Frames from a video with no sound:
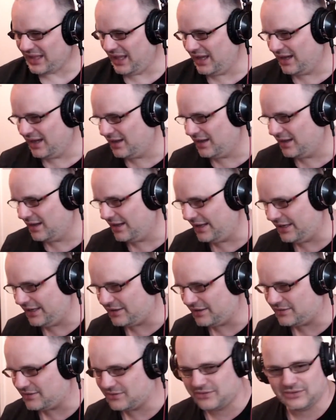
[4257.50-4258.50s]

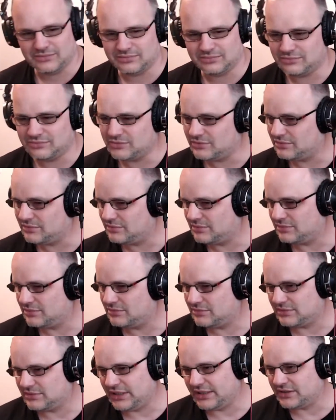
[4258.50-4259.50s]
Any
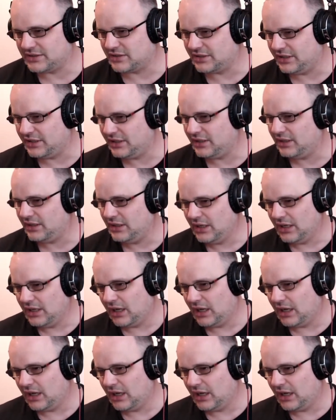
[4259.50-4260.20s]
things on here?